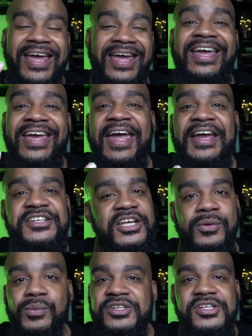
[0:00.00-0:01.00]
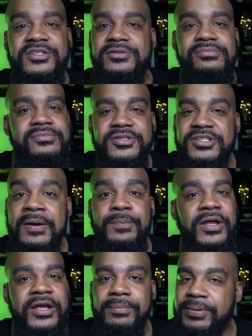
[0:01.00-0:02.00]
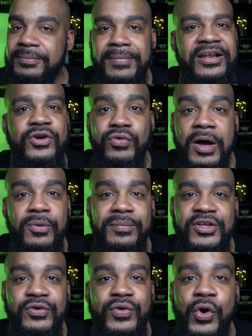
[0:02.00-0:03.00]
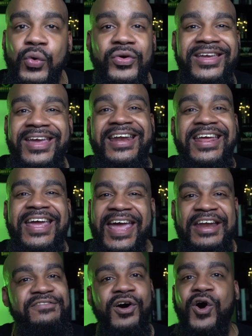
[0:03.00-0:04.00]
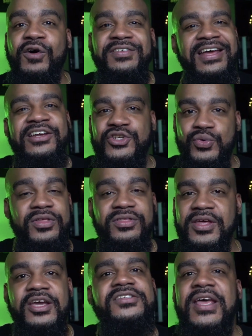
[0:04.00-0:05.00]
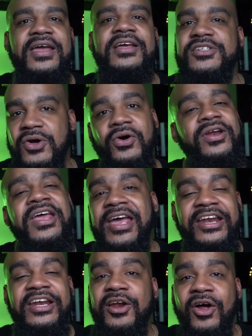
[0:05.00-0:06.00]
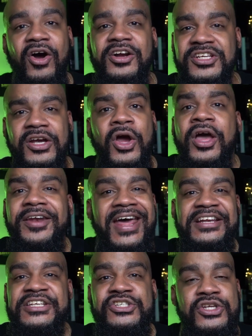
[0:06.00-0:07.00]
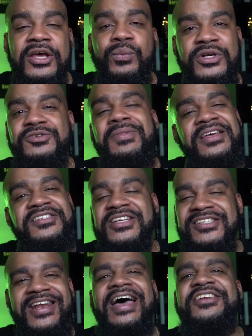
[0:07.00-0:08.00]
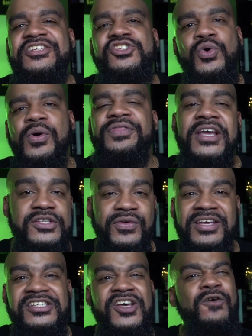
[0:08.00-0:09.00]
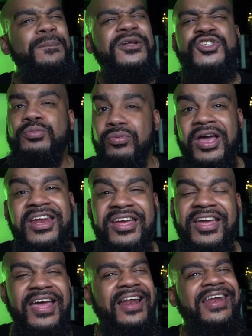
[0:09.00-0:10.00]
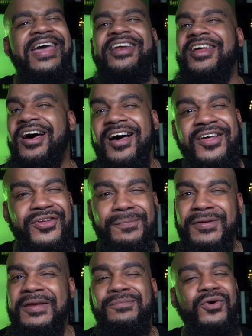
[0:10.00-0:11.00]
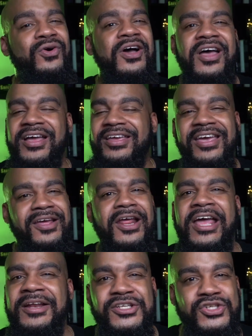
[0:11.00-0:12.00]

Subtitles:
Engaging, which is simply put, make the rubber meet the road, getting involved and doing things hands-on. And enlarging, which means doing things for yourself, but spreading it and letting other people get and